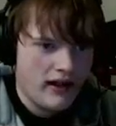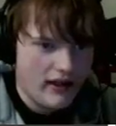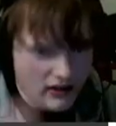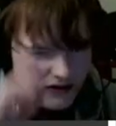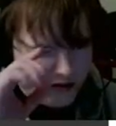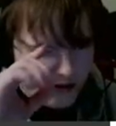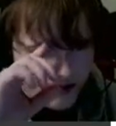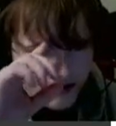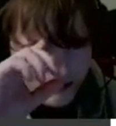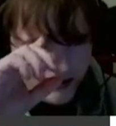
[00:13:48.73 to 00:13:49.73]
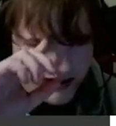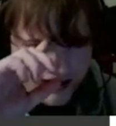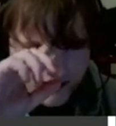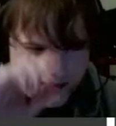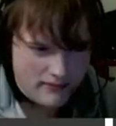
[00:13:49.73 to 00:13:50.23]
I had entered Norman's
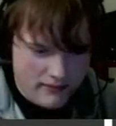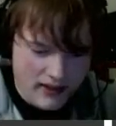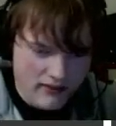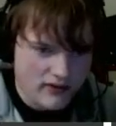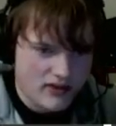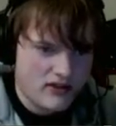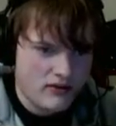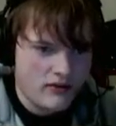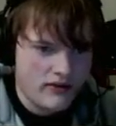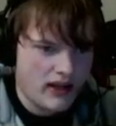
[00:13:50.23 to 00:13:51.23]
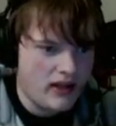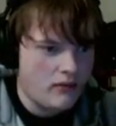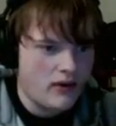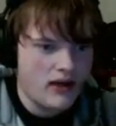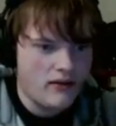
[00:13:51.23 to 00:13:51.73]
place. This was the back of the store that
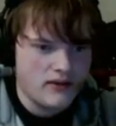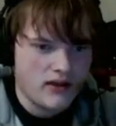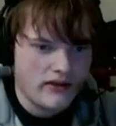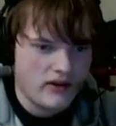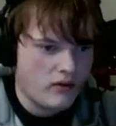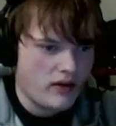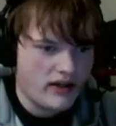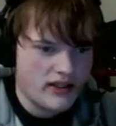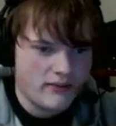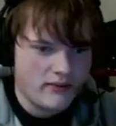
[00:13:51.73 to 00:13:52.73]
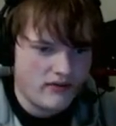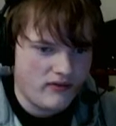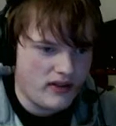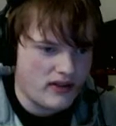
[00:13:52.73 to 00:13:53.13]
he ran. It was oddly quiet except for the